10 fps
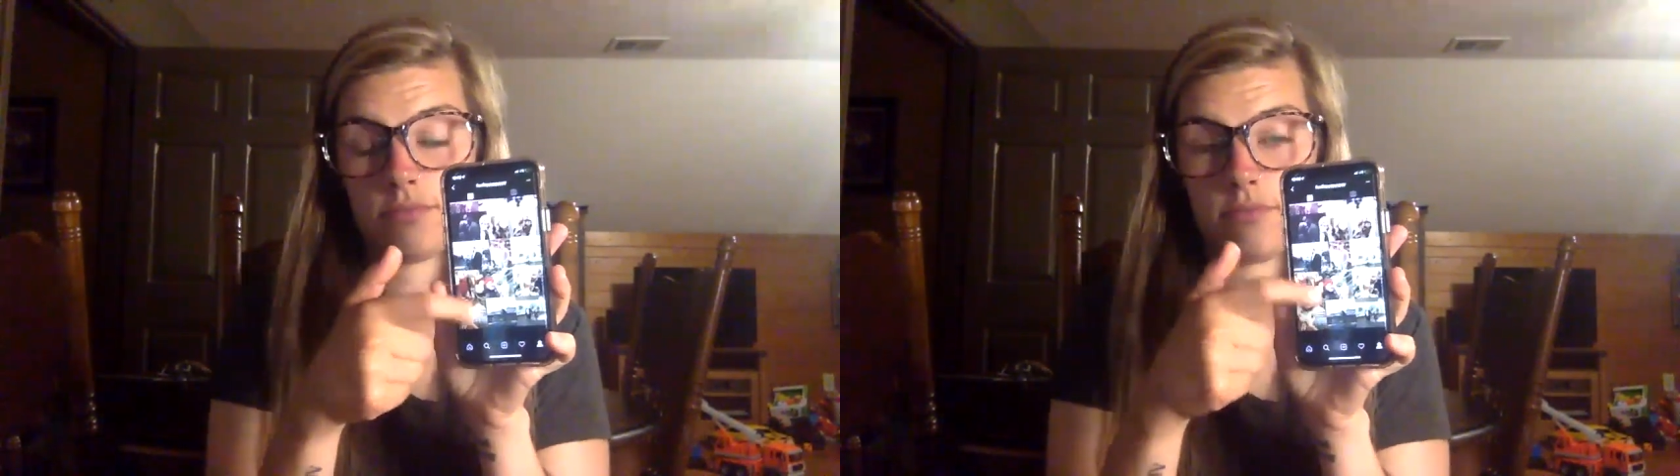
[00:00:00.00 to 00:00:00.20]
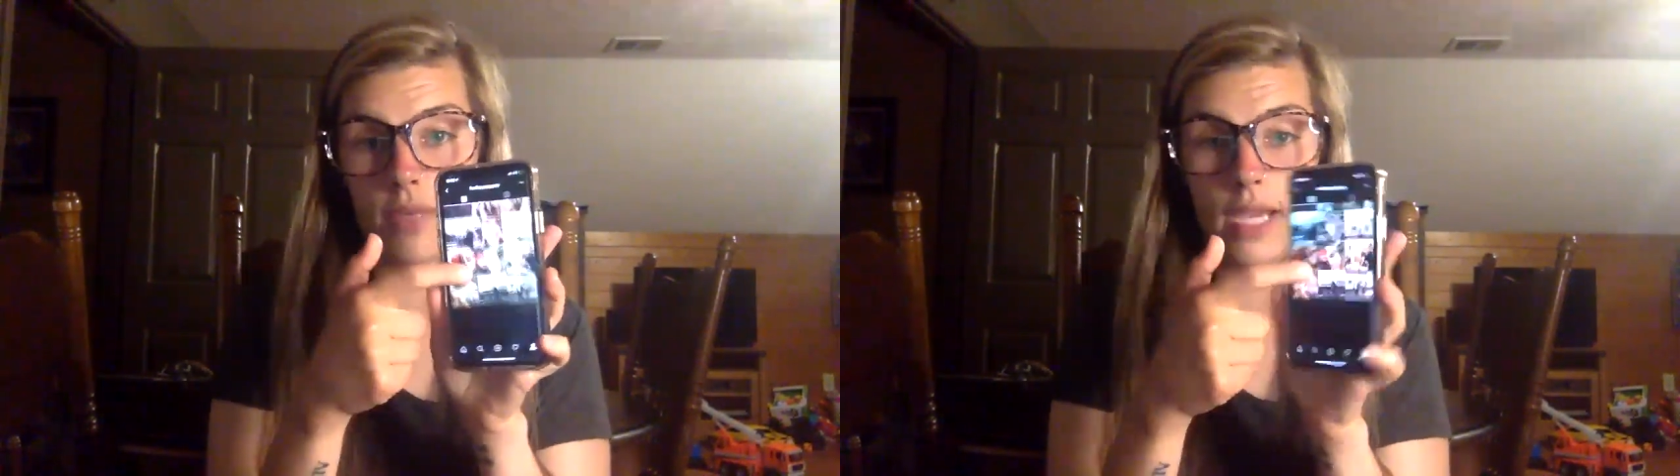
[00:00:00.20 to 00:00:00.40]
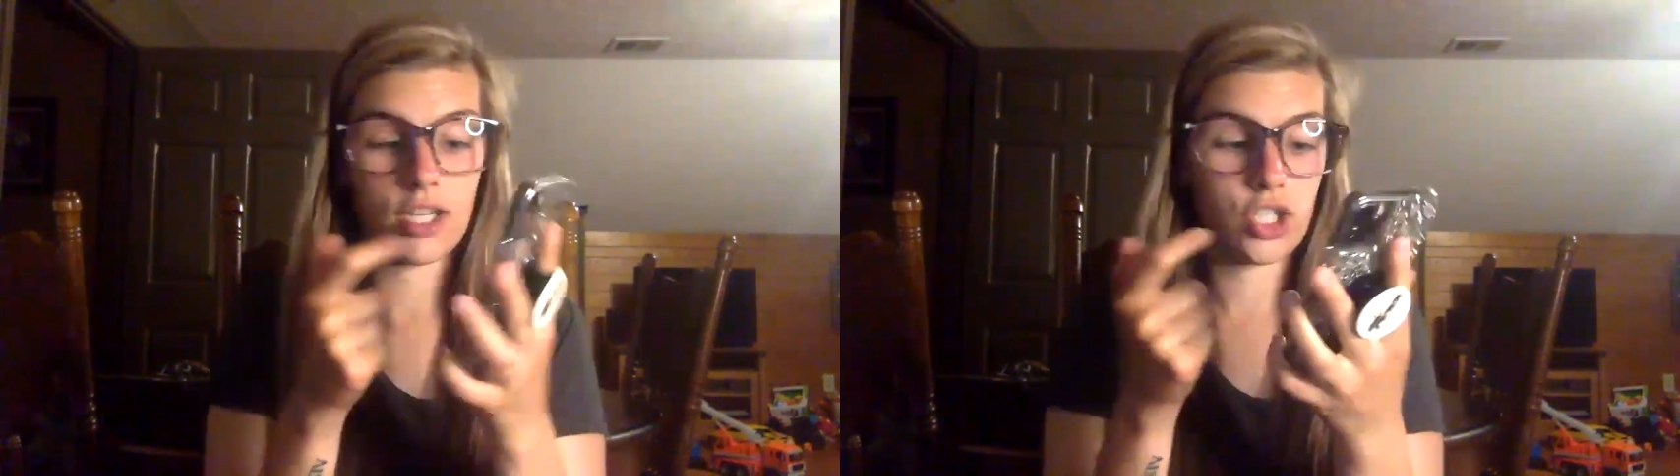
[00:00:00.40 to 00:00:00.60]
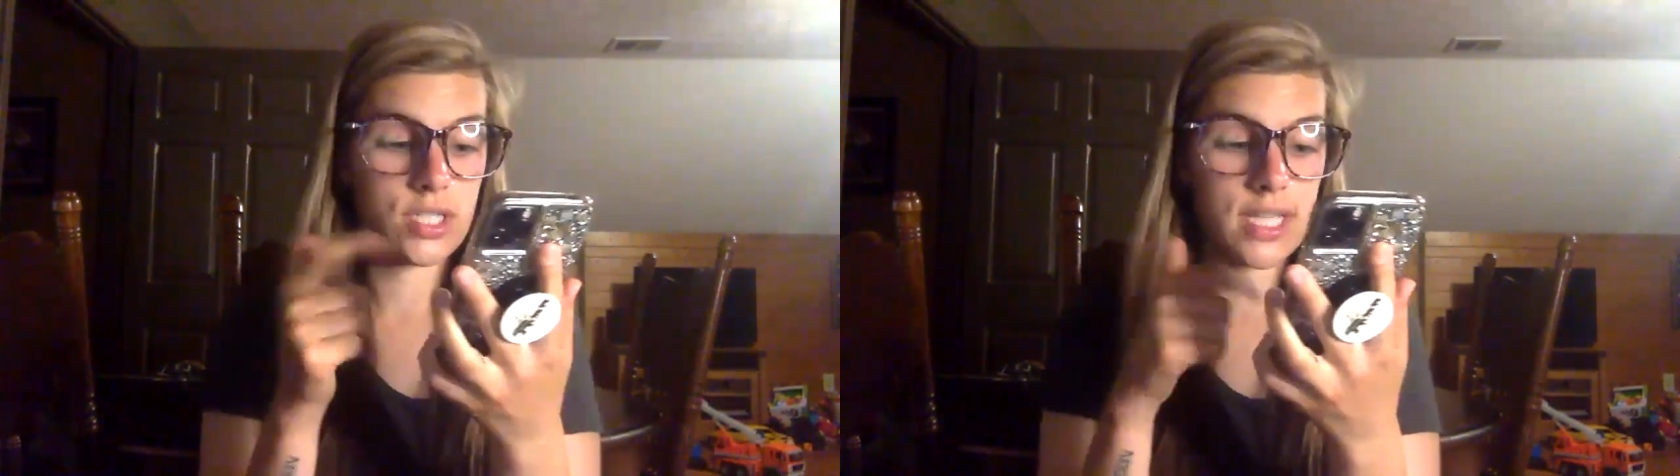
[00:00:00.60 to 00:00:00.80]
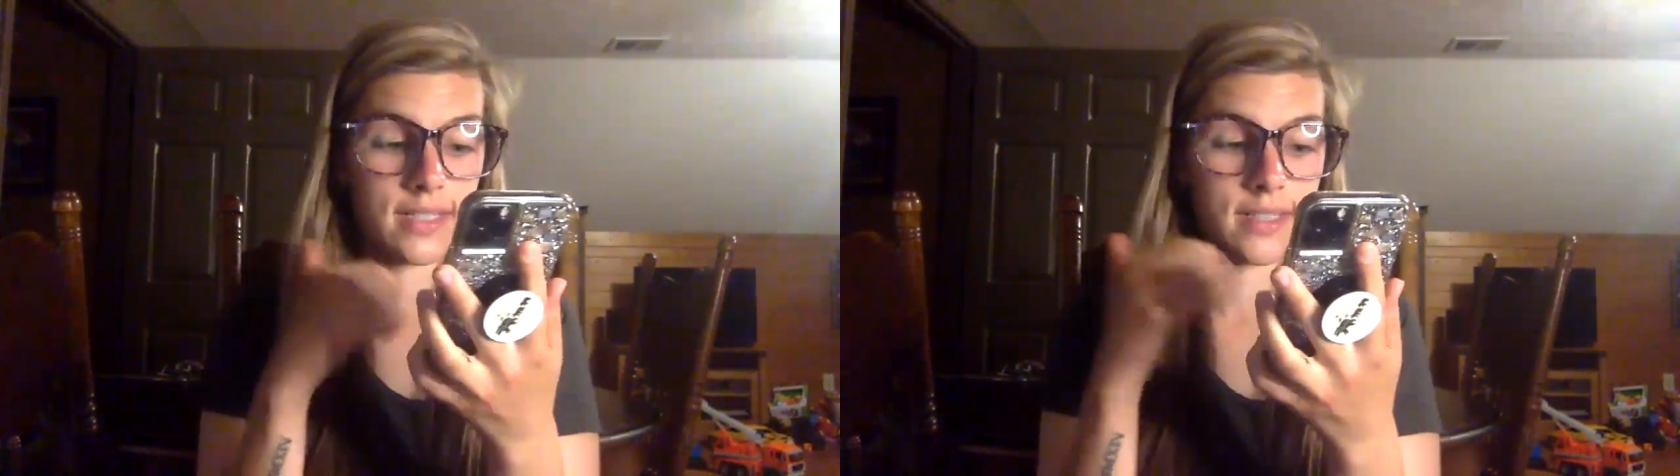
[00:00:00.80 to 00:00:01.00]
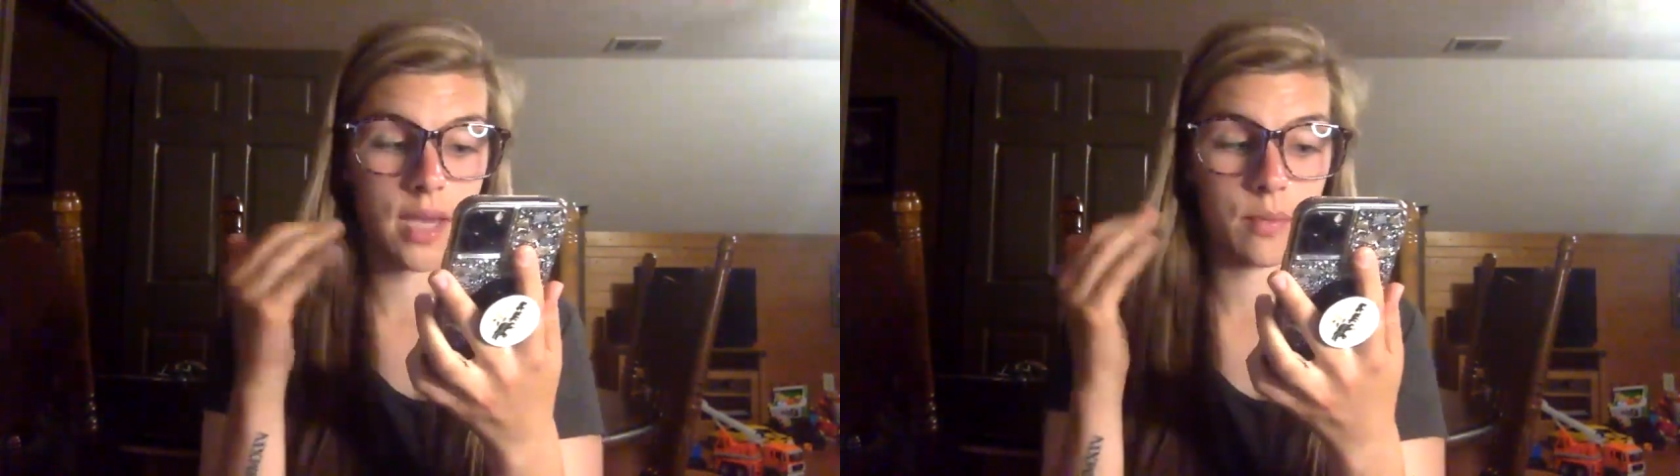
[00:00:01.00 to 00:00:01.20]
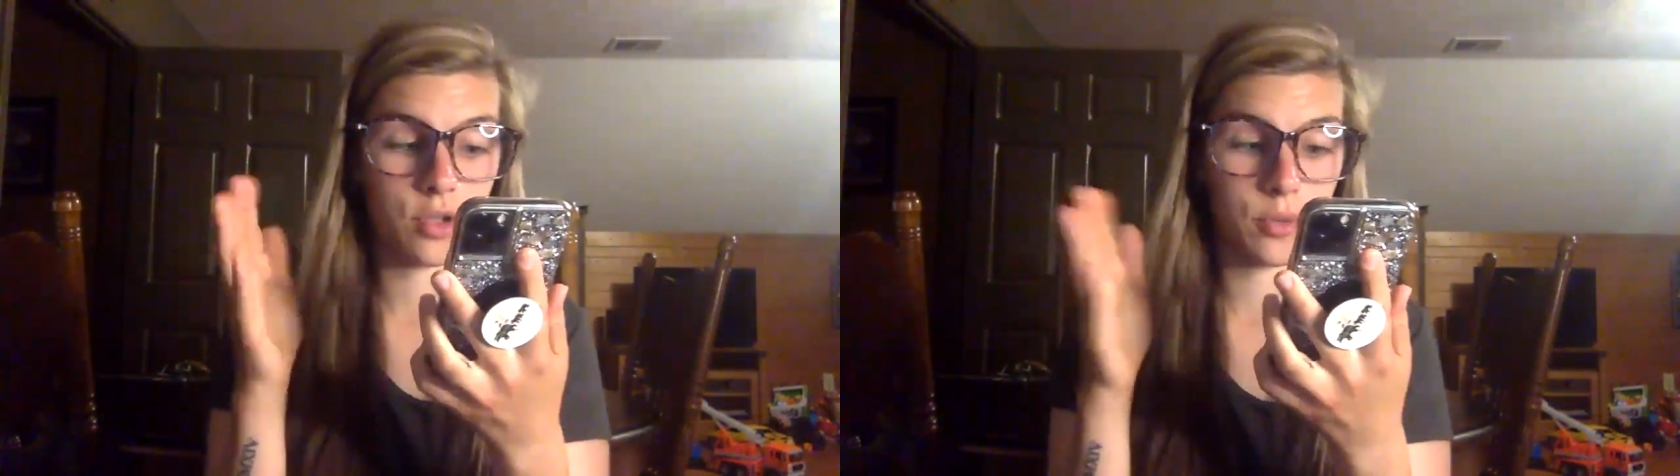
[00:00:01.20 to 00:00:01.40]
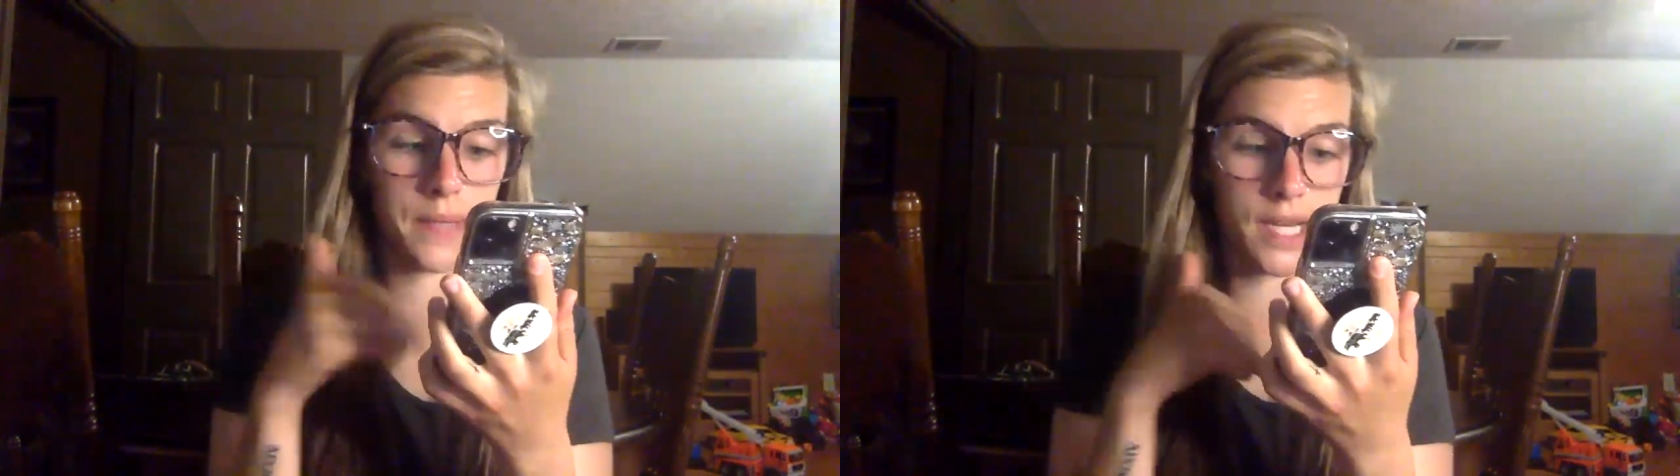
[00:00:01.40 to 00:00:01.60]
Like, she takes time with
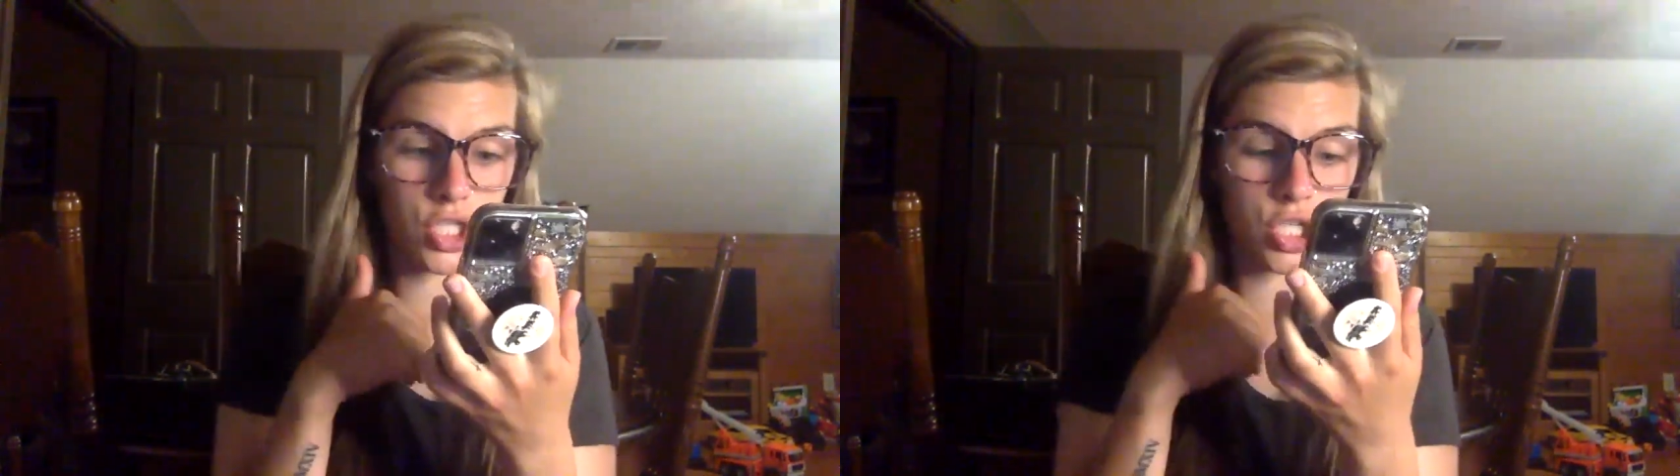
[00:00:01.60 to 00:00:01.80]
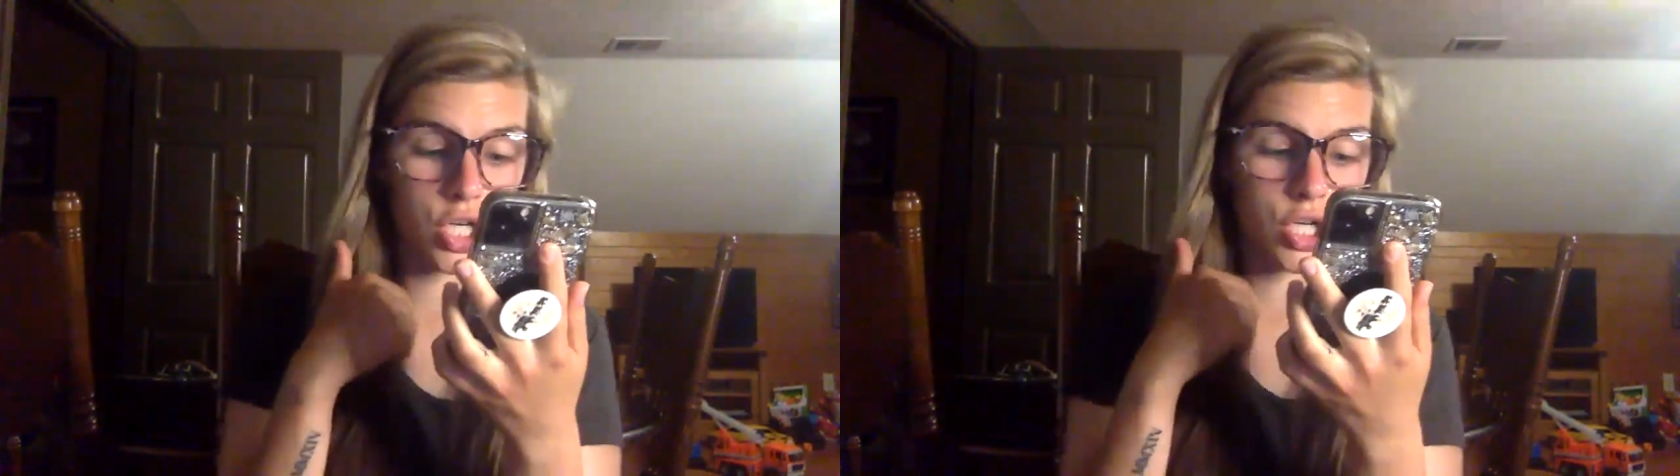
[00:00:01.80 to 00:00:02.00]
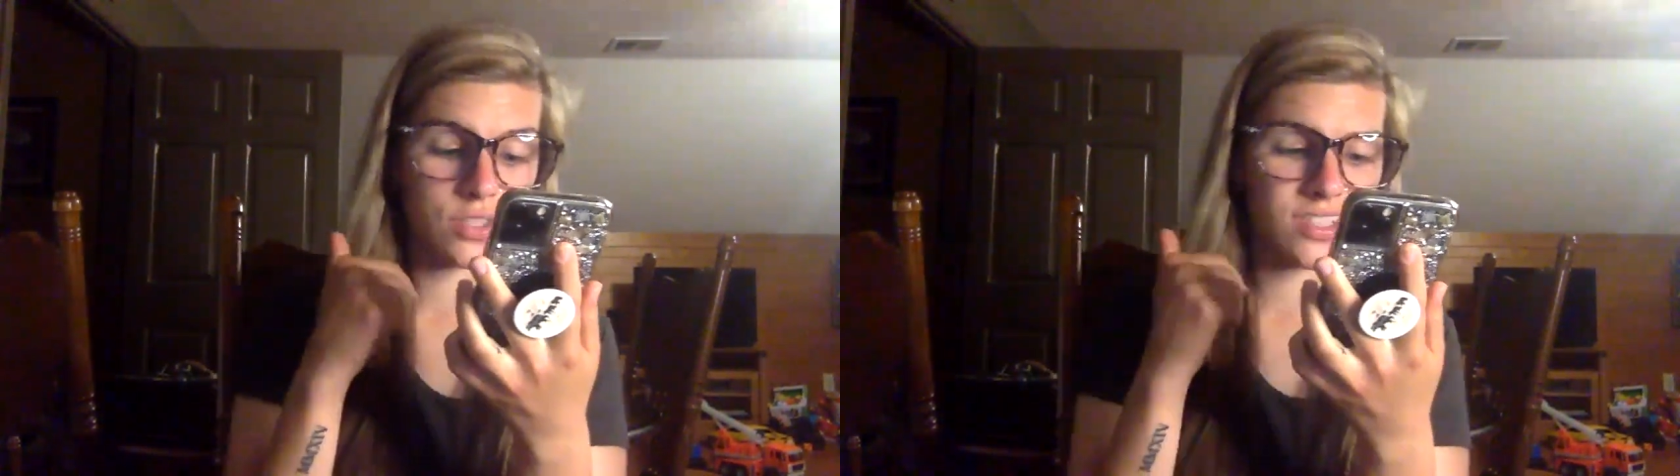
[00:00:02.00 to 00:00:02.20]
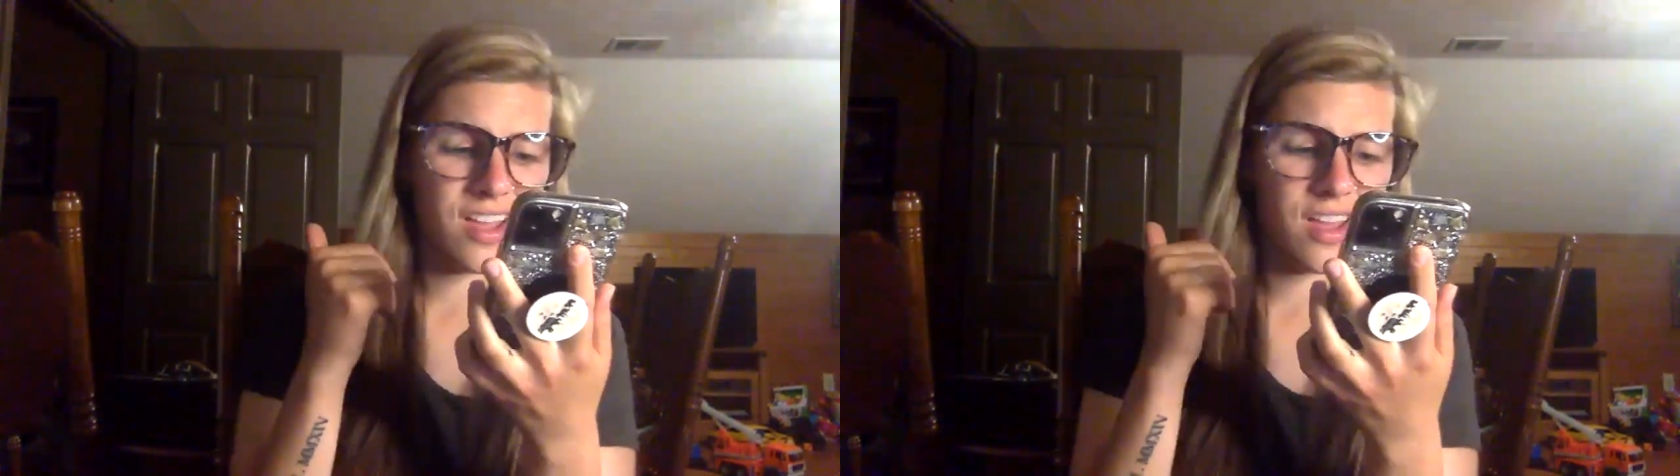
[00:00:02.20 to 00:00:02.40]
her pictures.